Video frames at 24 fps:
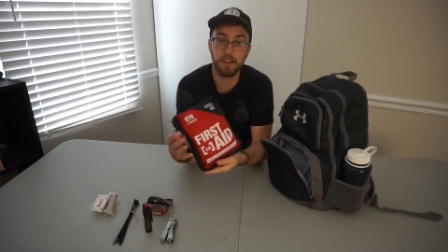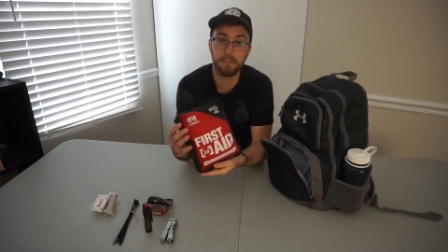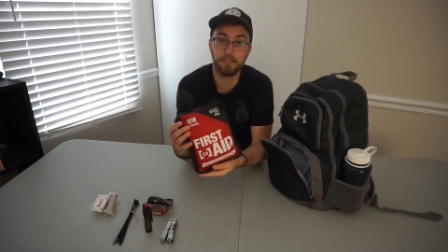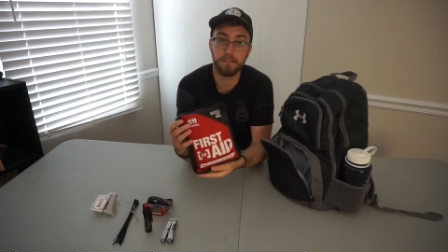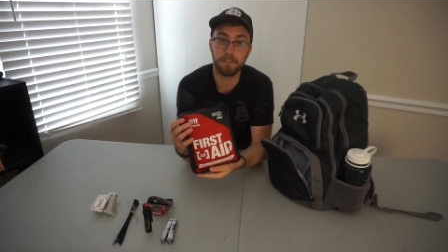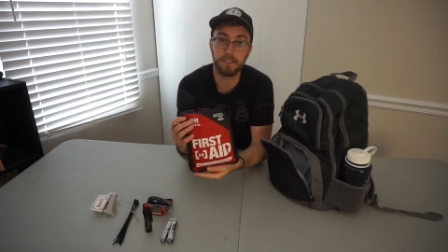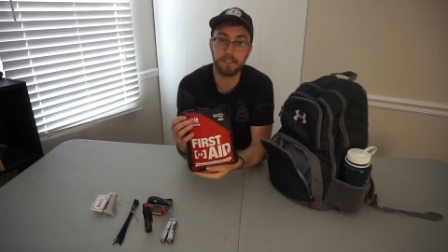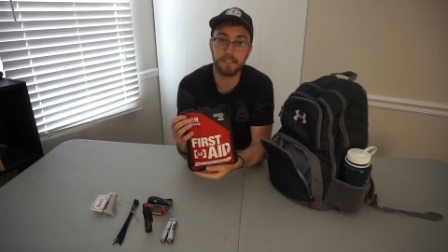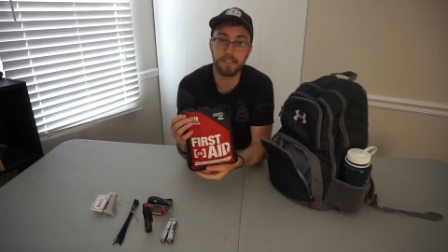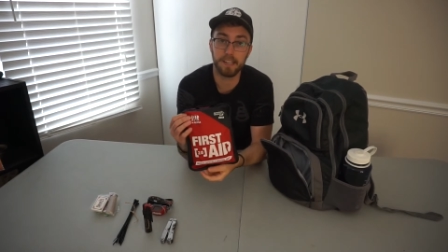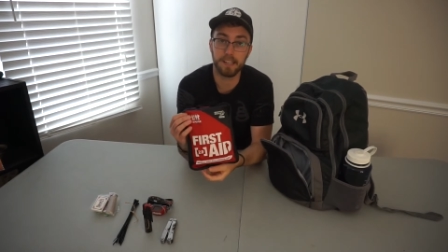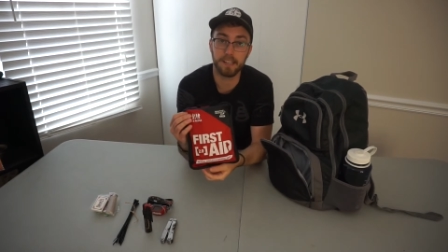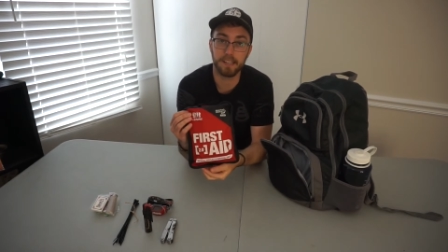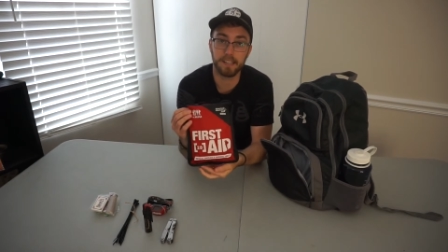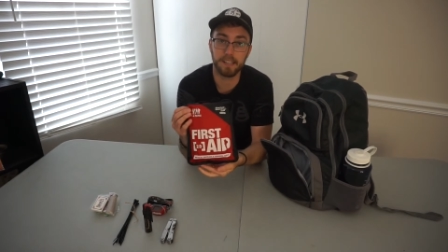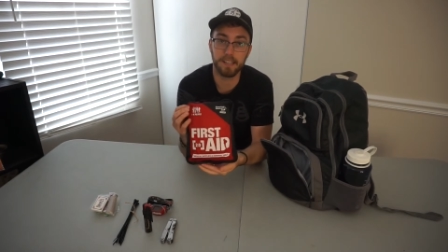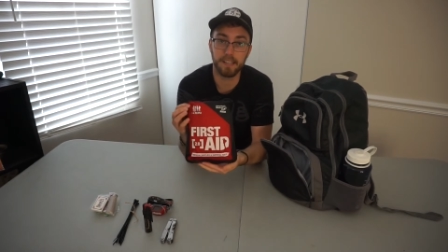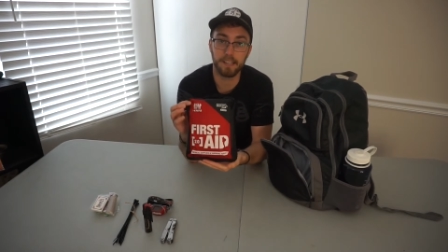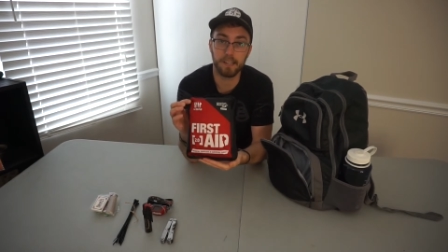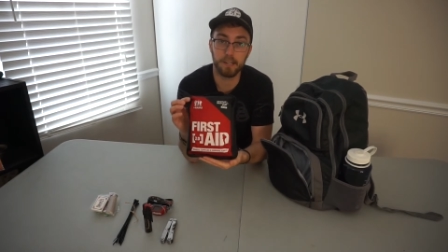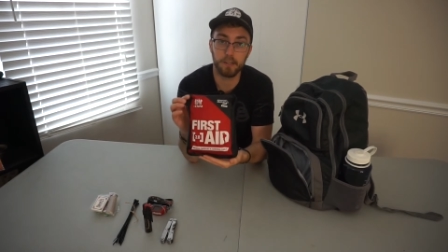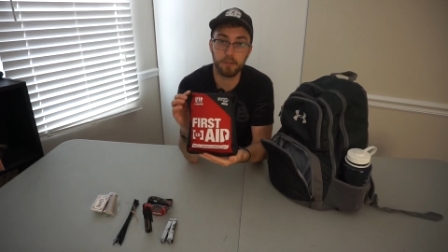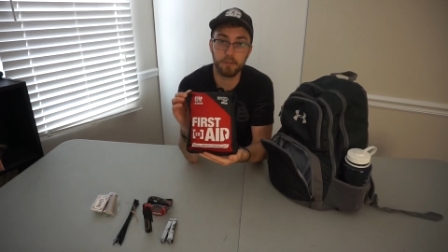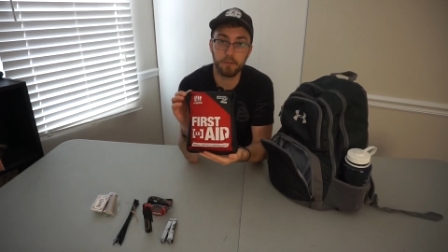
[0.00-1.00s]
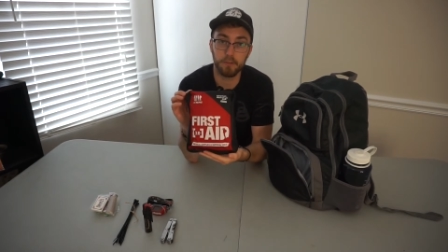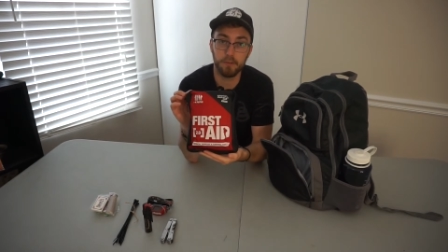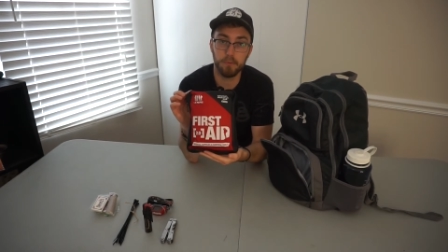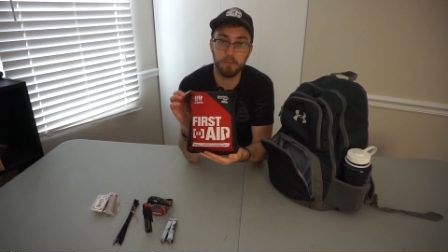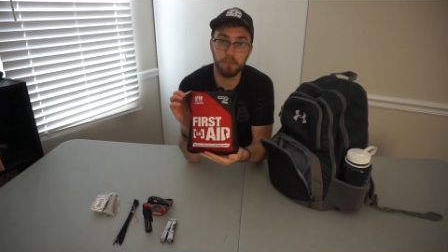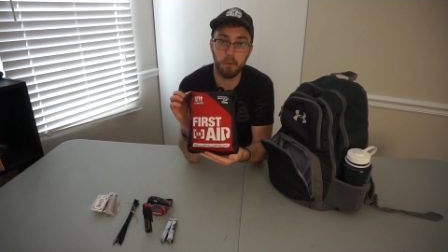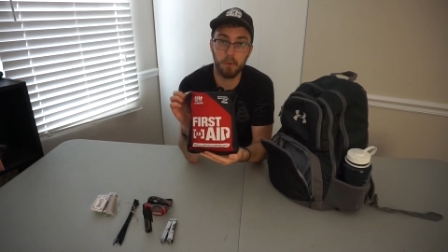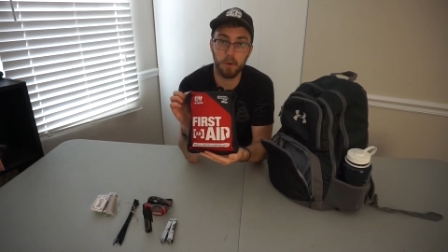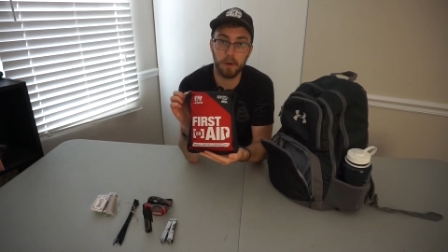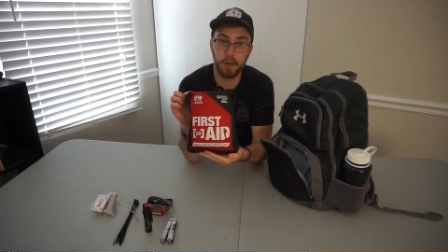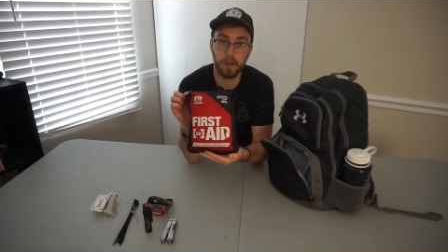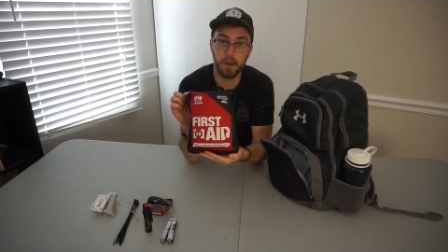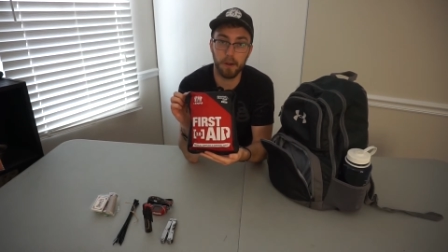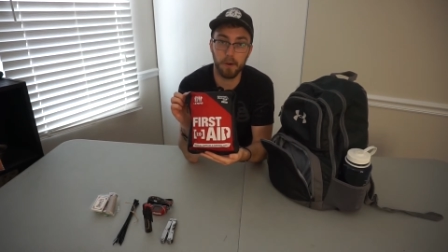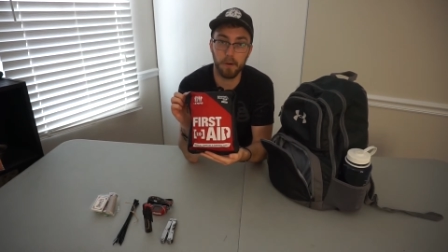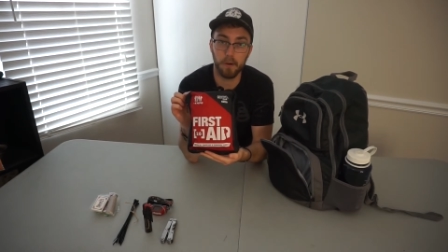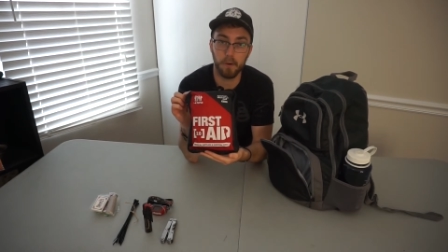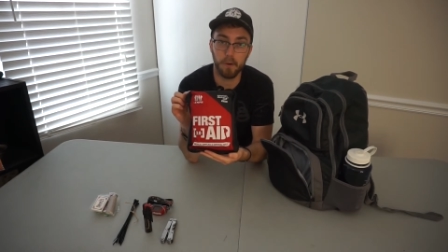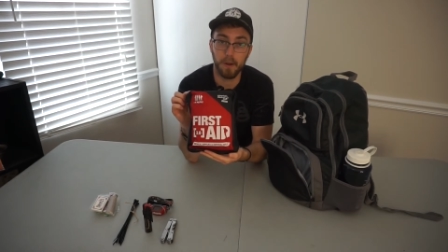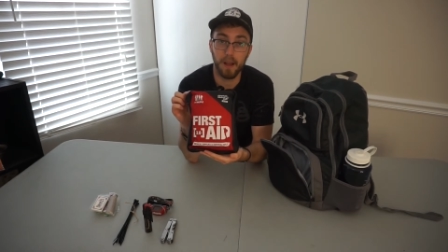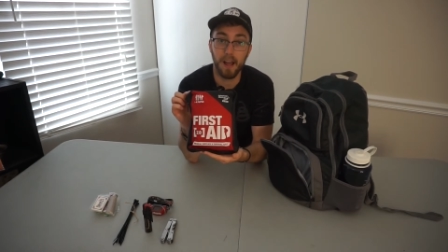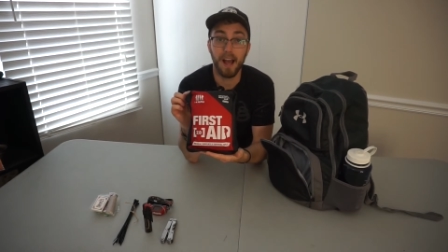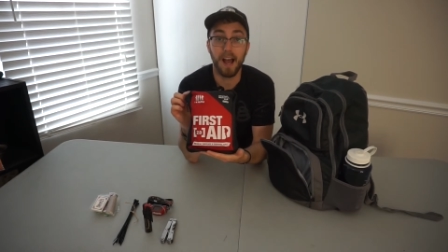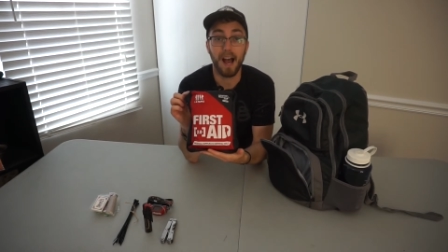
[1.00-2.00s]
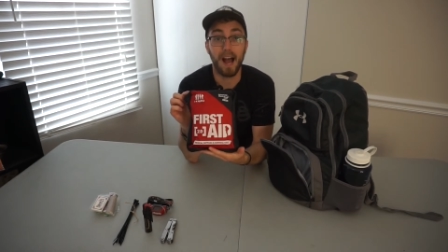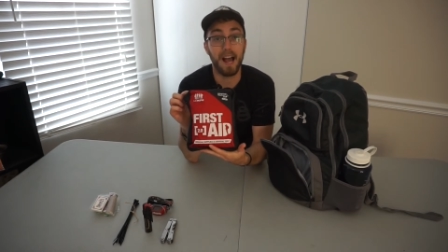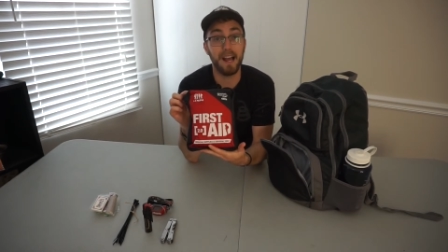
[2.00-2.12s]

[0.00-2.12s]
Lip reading: First Aid Kit 2.0.